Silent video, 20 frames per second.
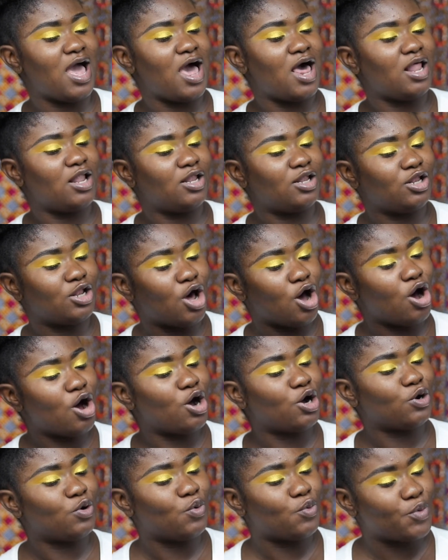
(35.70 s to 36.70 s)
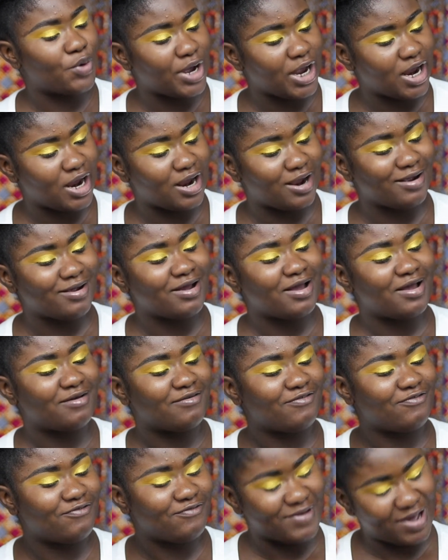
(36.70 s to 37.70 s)
Long Wear
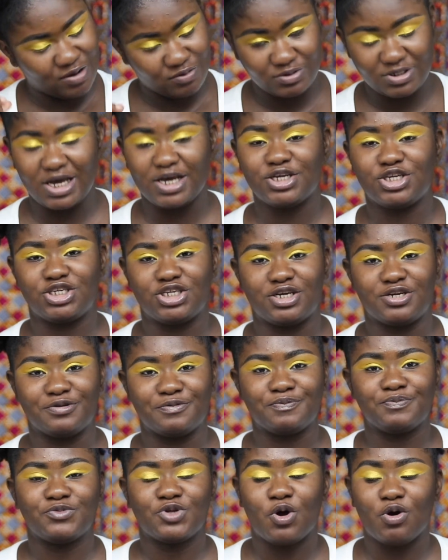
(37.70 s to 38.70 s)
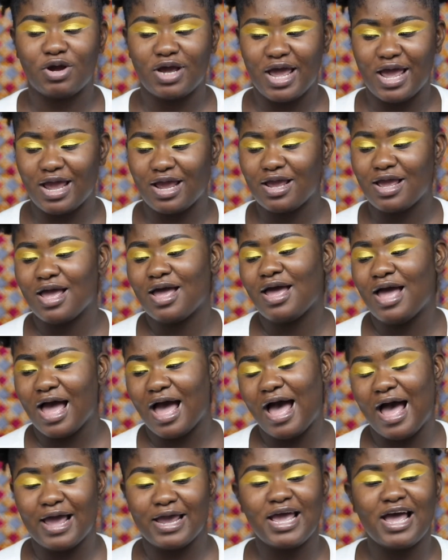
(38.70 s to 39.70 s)
Foundation. Okay,
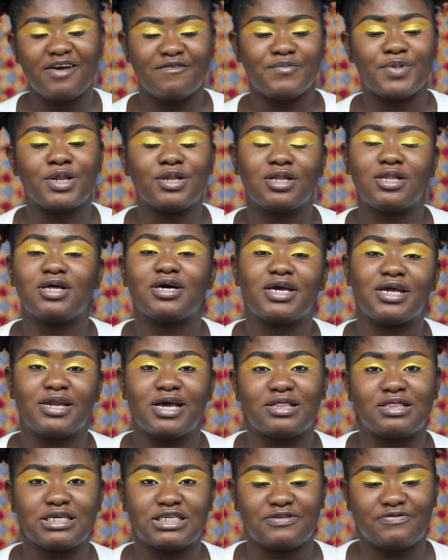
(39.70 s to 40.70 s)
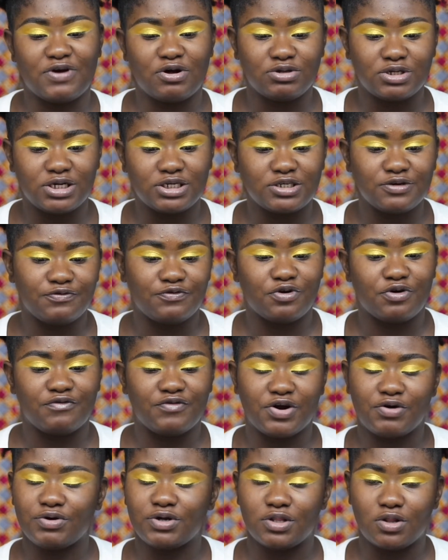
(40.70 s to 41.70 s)
I have been looking at this foundation for a
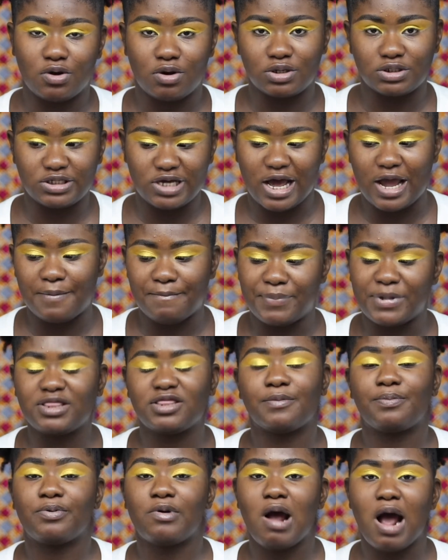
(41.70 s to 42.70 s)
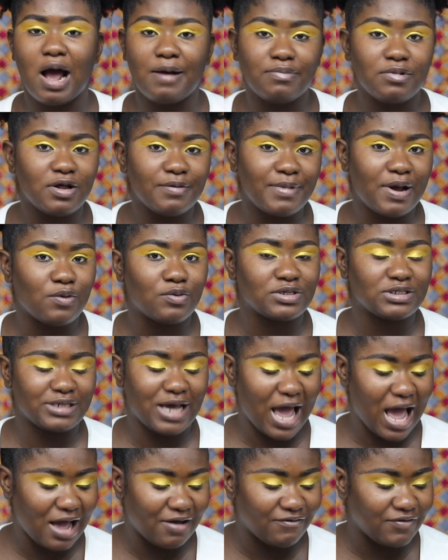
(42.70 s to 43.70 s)
very long time, but the problem I was
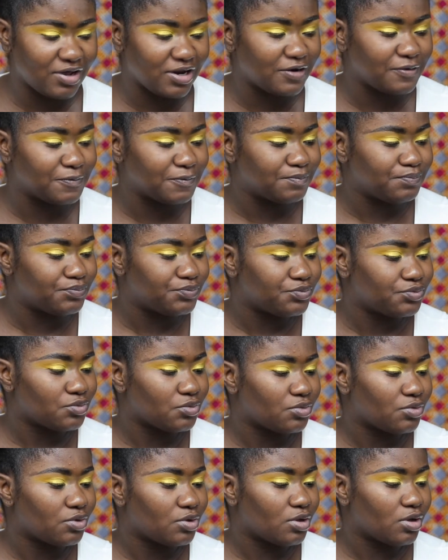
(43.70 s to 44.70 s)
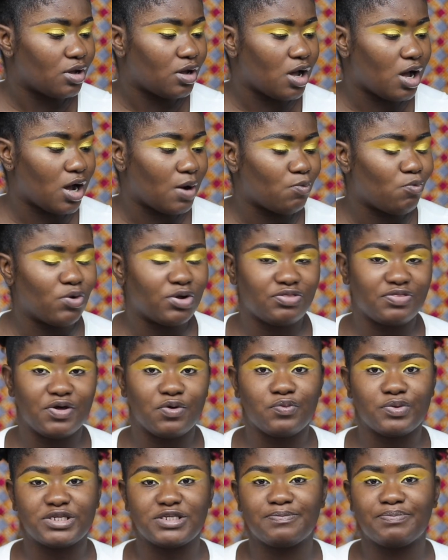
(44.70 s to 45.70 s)
having with it
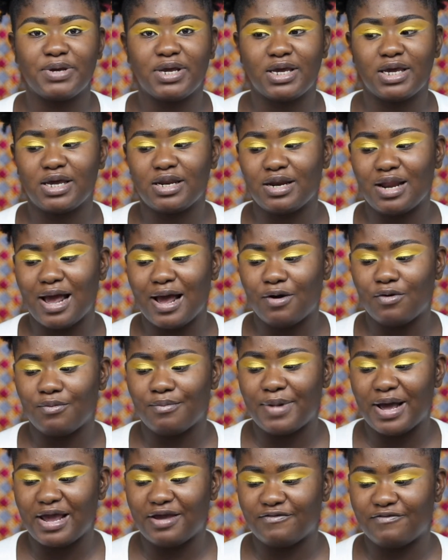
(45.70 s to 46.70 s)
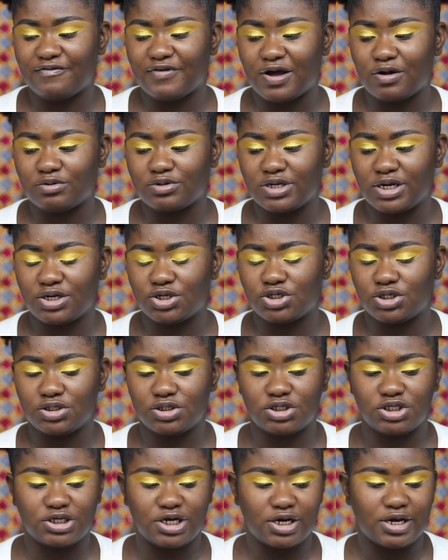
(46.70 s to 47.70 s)
was picking out my foundation
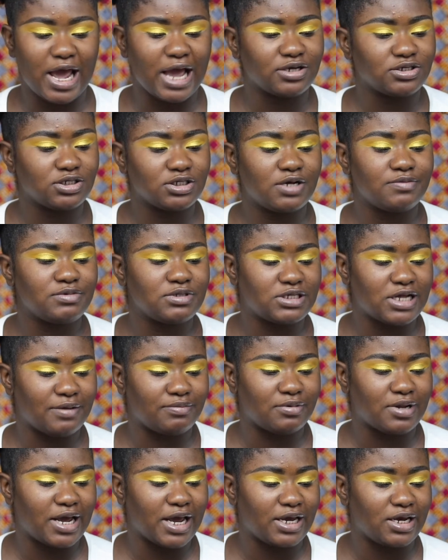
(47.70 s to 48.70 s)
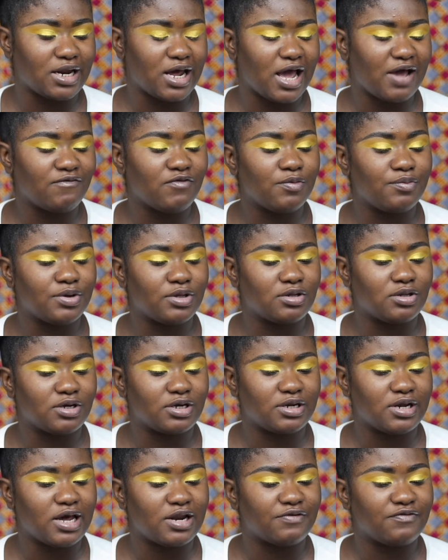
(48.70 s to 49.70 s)
shade. Actually, let me stop lying. I haven't been
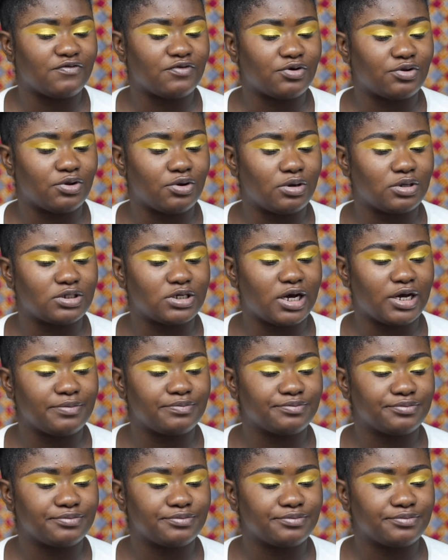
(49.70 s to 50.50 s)
looking at it for a long time.